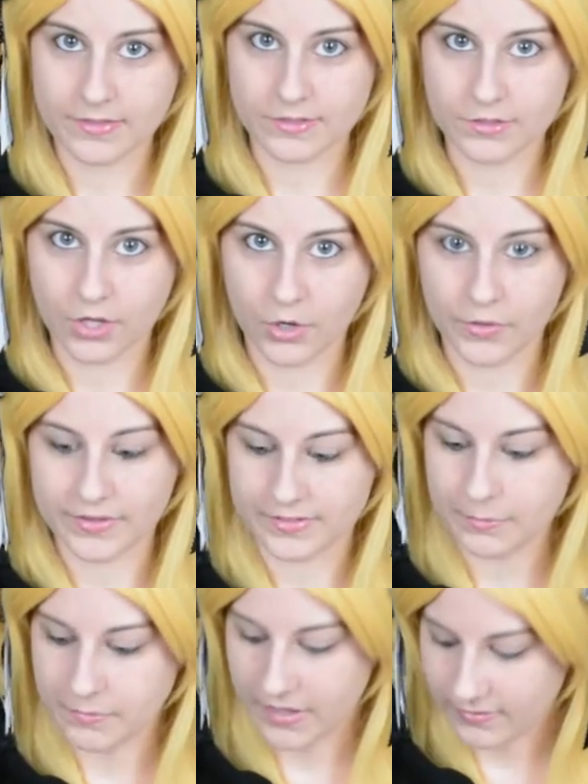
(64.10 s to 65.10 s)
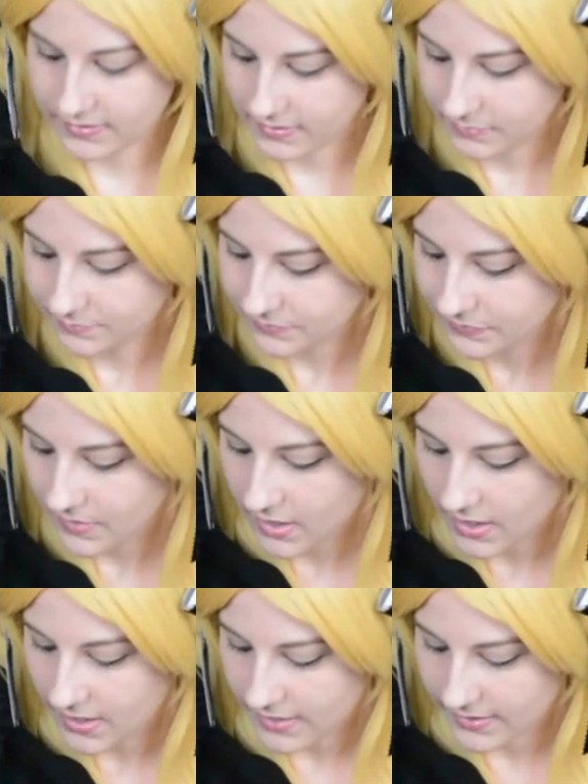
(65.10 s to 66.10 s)
this coat is amazing.
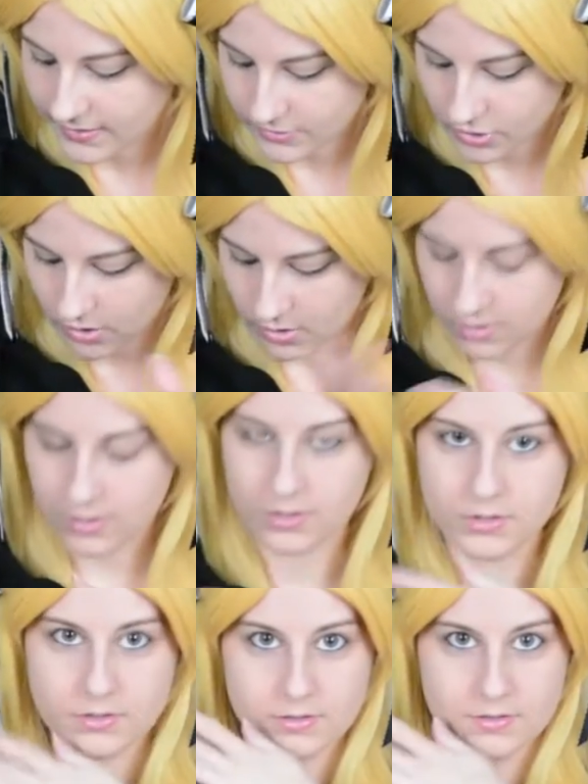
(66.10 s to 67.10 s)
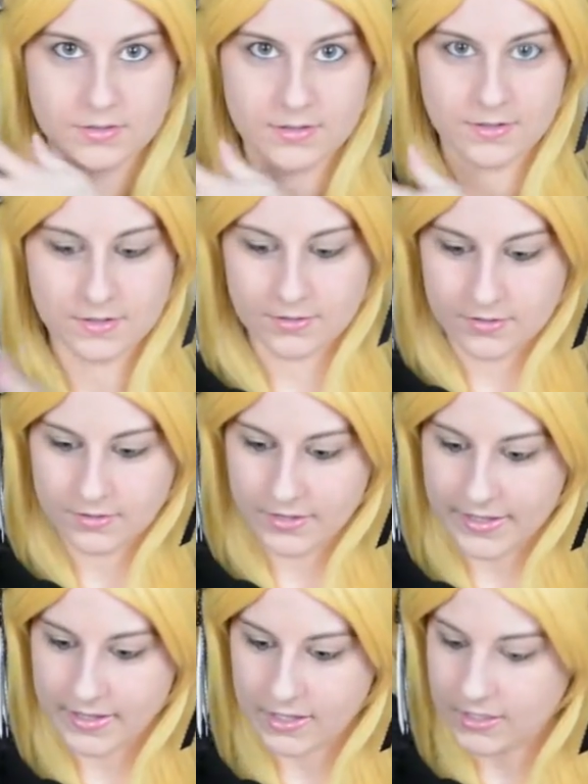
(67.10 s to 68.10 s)
It is all
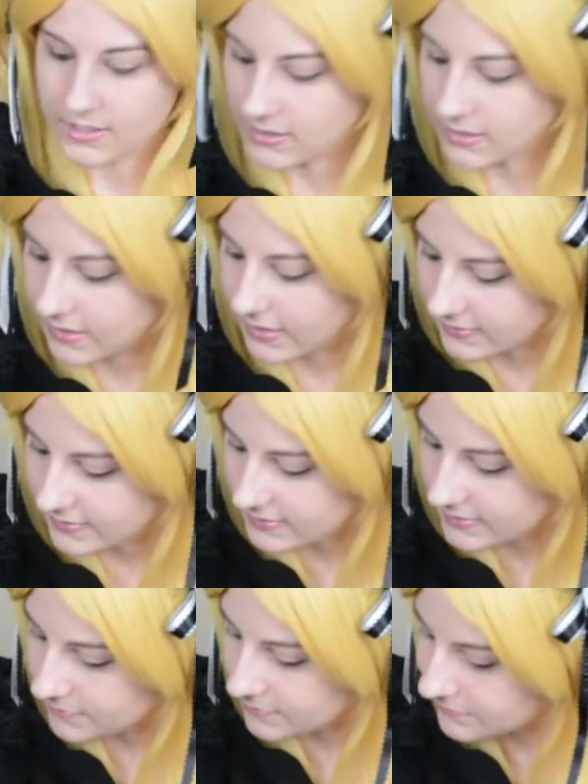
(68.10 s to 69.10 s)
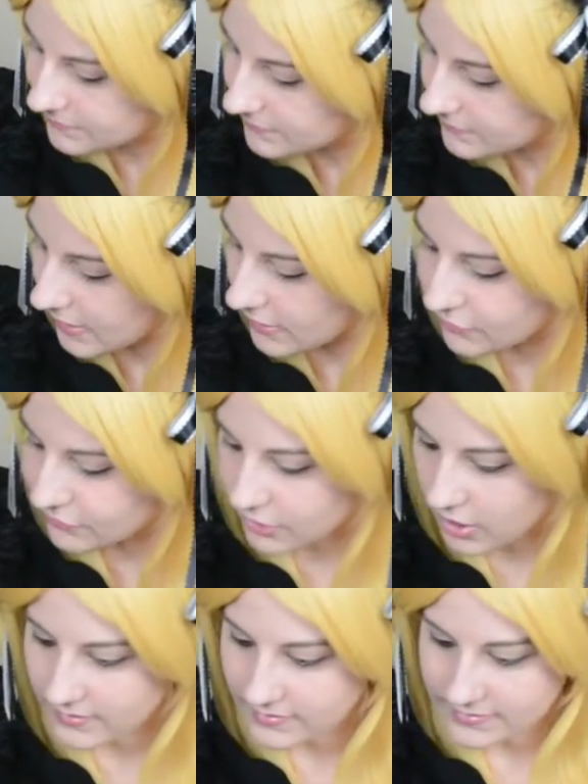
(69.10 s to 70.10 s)
like lacy on the
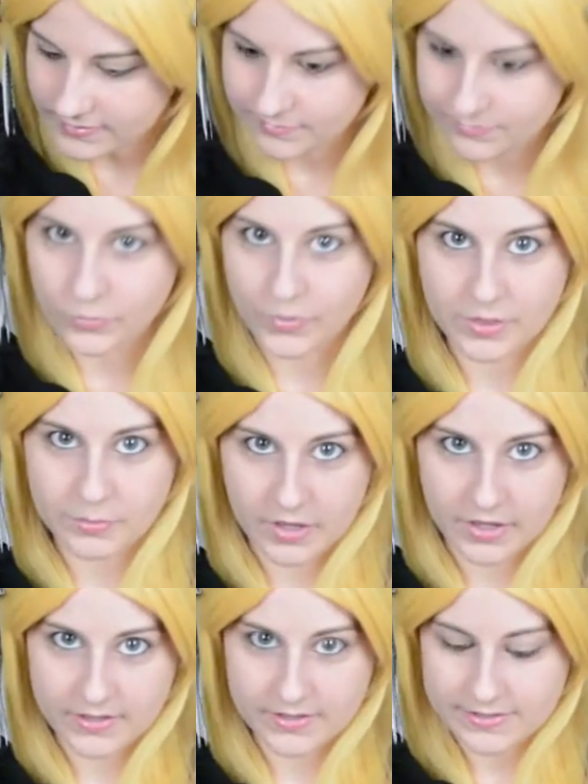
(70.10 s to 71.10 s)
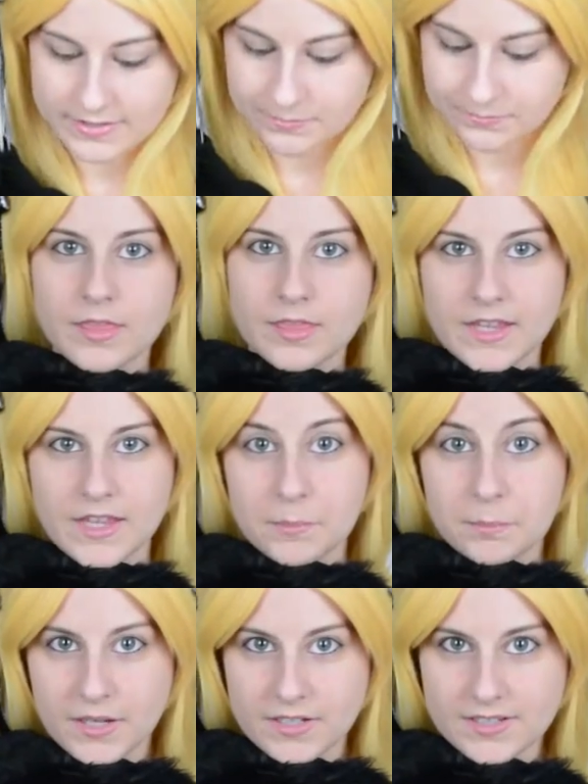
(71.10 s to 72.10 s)
front with the buttons.
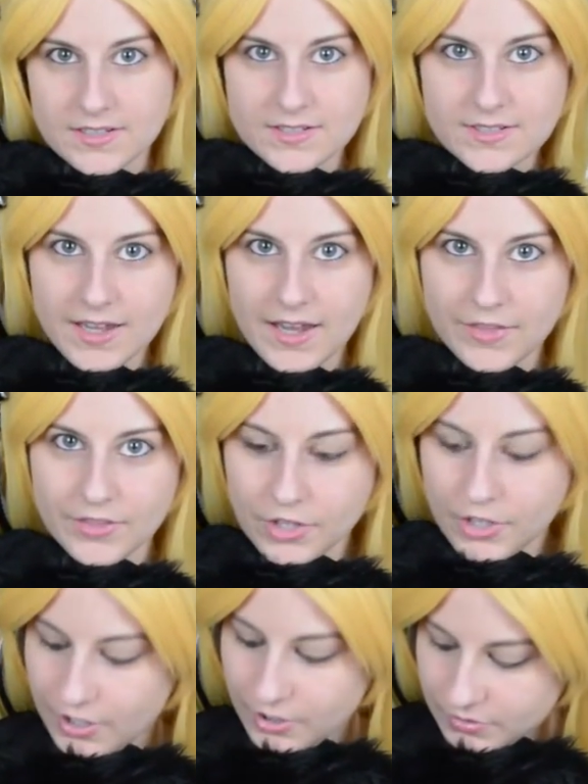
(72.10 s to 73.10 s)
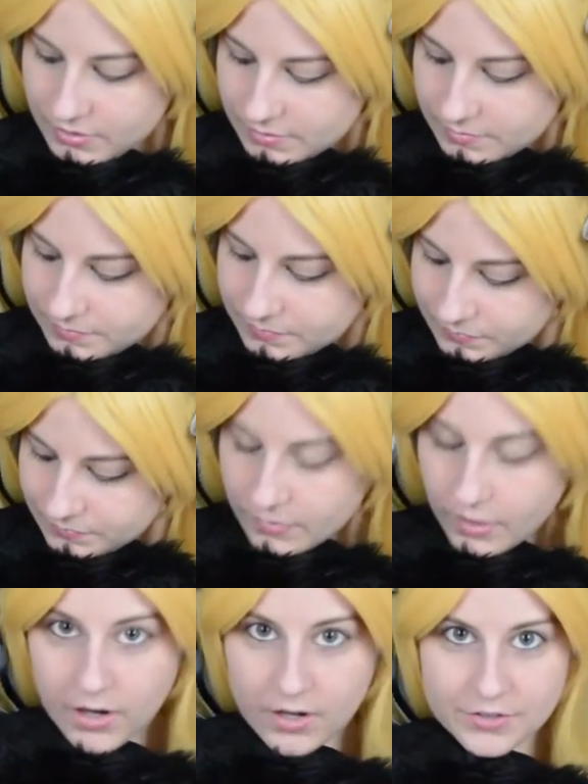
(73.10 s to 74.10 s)
The buttons on the coat
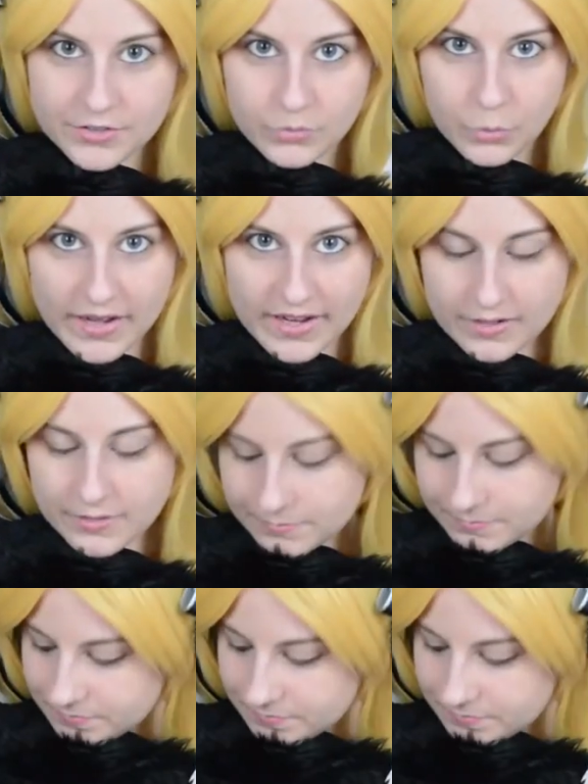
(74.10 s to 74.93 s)
are suede.